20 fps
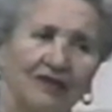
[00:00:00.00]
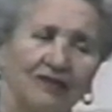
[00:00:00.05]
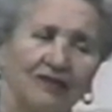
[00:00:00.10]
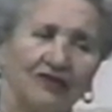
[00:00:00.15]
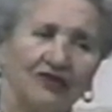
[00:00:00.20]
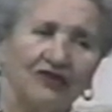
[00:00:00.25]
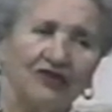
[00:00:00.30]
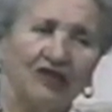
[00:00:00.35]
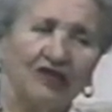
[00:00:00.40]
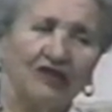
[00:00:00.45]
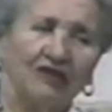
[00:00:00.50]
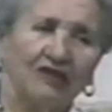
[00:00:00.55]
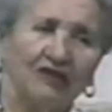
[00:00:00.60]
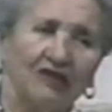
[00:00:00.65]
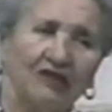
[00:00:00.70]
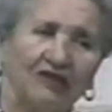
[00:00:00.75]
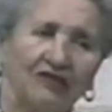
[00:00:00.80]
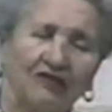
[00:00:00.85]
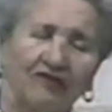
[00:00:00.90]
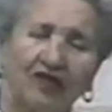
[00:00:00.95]
there was the,
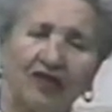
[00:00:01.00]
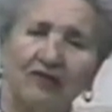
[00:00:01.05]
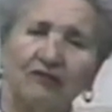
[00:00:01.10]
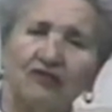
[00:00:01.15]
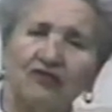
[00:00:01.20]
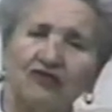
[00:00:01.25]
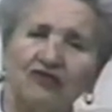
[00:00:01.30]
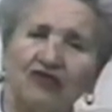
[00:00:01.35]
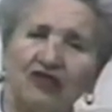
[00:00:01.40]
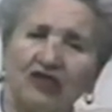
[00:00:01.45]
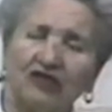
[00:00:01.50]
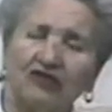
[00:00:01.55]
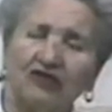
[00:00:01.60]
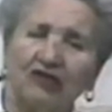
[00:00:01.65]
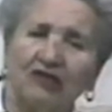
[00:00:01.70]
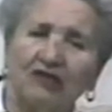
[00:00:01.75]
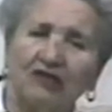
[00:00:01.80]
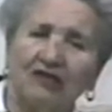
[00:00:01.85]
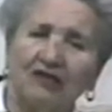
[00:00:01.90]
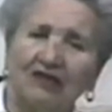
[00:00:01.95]
the great
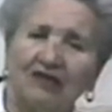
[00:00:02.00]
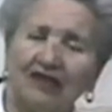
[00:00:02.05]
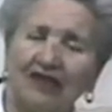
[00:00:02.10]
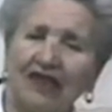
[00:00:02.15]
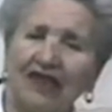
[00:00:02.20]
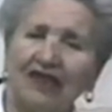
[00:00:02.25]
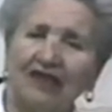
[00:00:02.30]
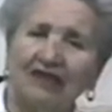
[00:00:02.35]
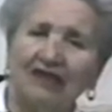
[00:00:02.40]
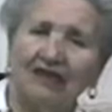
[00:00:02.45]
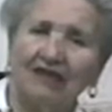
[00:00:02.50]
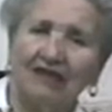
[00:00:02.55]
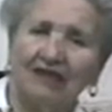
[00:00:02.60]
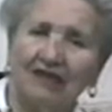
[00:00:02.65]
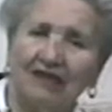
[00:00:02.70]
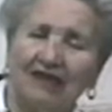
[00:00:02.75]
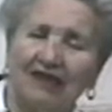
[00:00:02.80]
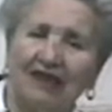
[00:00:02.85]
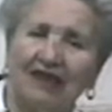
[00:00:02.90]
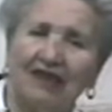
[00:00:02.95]
musician Nin,
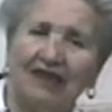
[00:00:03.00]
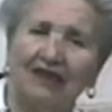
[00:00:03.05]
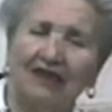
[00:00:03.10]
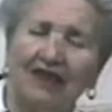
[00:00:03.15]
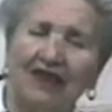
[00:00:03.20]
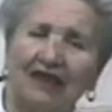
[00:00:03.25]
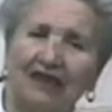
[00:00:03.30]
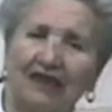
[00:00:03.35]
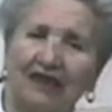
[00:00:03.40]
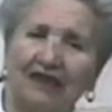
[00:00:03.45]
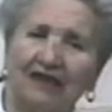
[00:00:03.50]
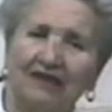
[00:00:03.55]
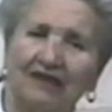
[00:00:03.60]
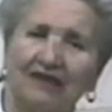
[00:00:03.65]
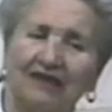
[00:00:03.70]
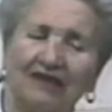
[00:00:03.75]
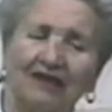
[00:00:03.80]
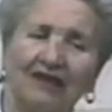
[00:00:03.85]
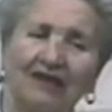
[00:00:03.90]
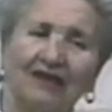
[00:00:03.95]

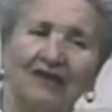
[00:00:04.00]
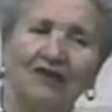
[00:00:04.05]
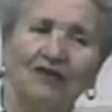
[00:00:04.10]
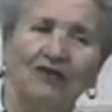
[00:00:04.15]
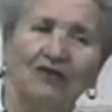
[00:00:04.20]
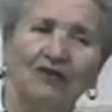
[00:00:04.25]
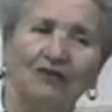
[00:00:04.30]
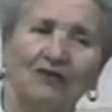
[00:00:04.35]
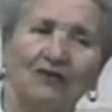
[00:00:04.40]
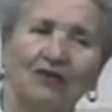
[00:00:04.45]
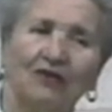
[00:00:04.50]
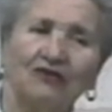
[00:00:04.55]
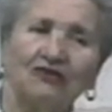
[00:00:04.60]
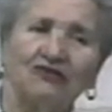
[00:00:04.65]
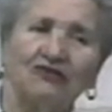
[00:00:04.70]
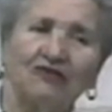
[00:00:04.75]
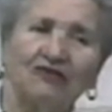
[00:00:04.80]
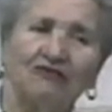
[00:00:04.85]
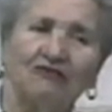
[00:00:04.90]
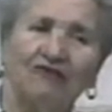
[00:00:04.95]
N-I-N, who
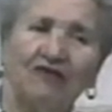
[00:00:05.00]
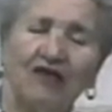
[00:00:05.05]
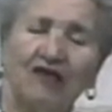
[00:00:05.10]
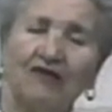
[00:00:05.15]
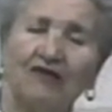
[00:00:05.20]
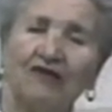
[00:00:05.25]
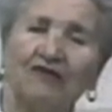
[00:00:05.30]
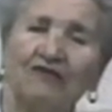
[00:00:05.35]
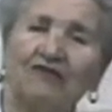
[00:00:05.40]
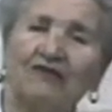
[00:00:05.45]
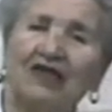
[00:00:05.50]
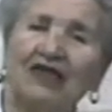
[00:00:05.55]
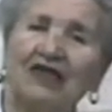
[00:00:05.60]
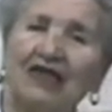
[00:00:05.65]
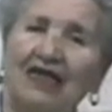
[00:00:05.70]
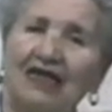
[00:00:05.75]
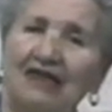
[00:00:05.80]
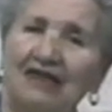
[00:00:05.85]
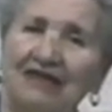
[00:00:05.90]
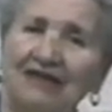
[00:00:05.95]
was the father of
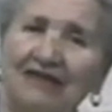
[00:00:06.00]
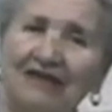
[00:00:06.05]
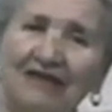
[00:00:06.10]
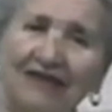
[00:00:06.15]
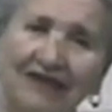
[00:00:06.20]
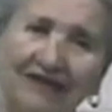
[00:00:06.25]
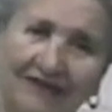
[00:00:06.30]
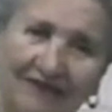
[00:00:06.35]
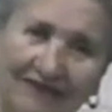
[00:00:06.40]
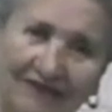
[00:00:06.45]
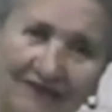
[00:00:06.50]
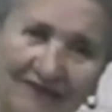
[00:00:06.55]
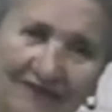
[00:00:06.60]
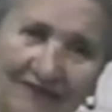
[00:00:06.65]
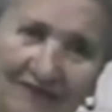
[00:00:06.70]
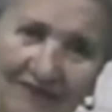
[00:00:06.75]
Anais Nin.